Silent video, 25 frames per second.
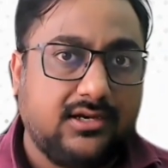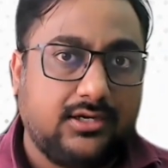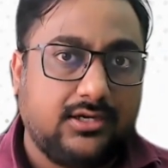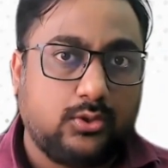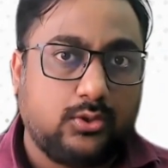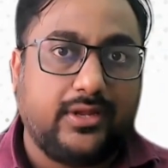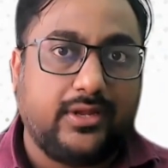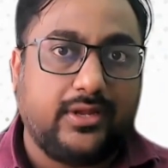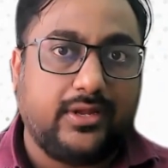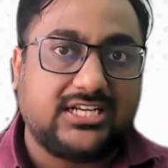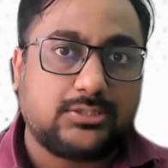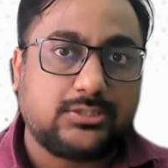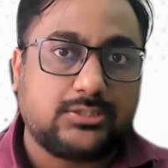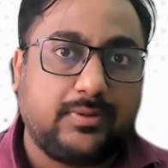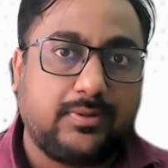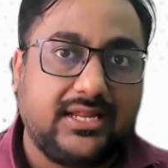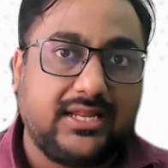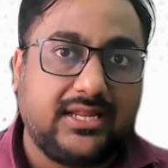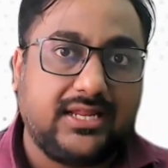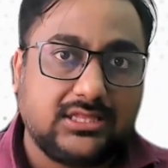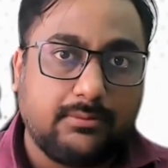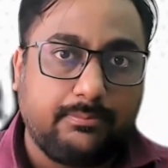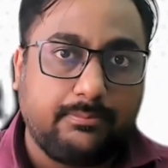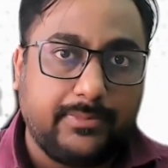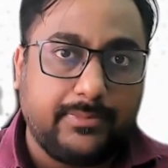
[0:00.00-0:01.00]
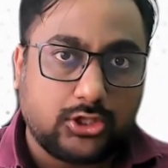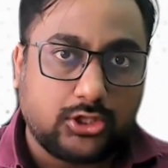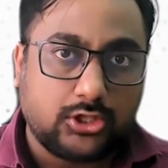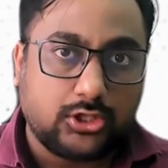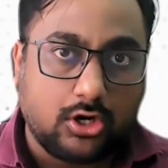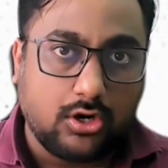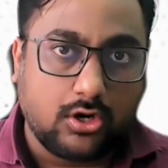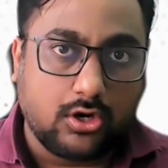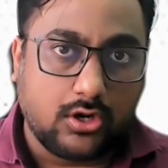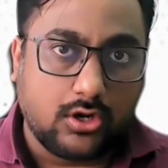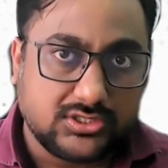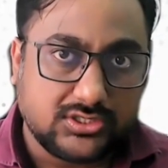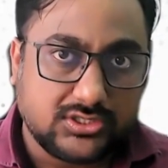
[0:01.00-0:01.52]
to explain the
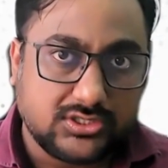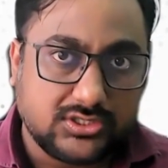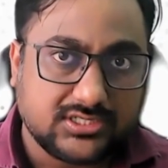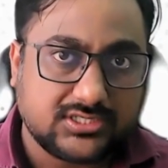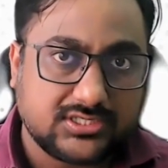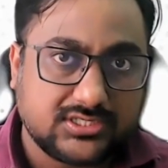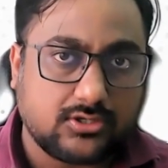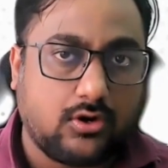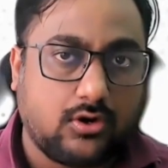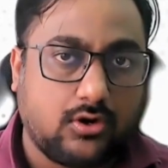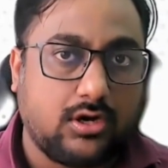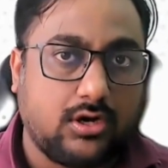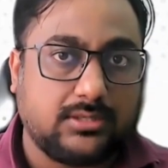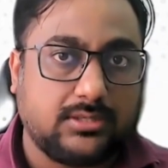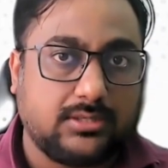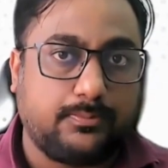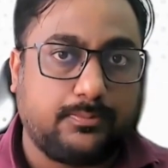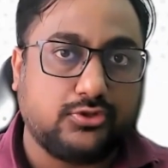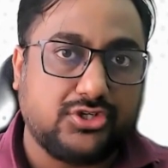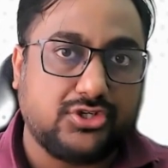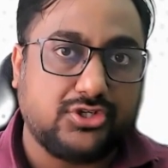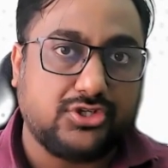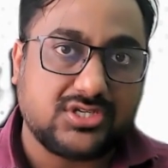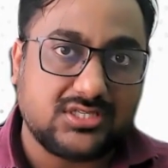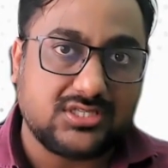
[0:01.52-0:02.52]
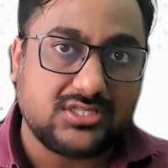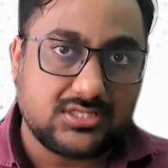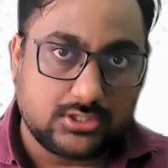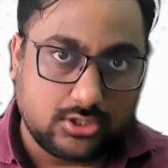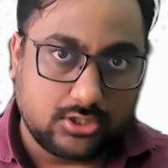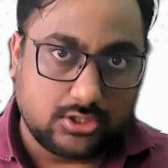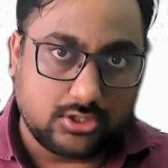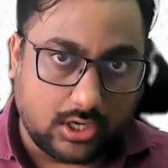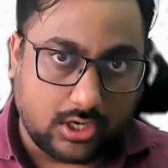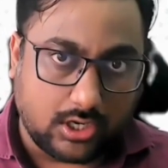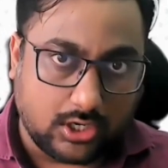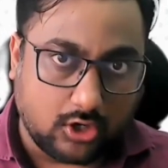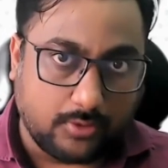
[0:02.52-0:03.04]
methodologies or the positions
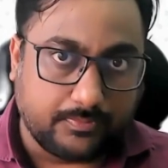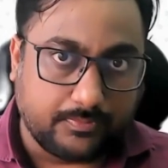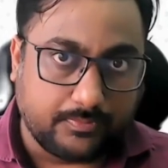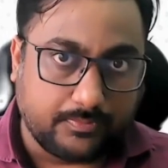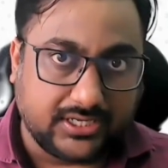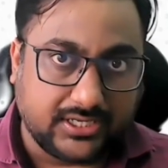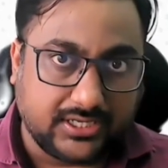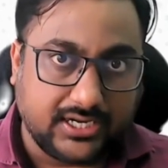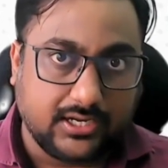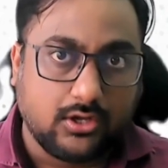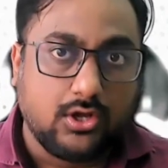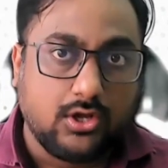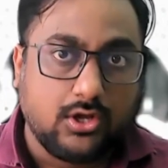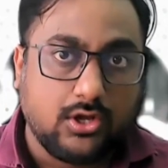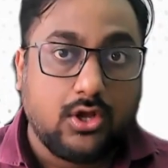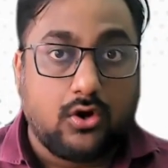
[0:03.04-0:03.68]
adopted,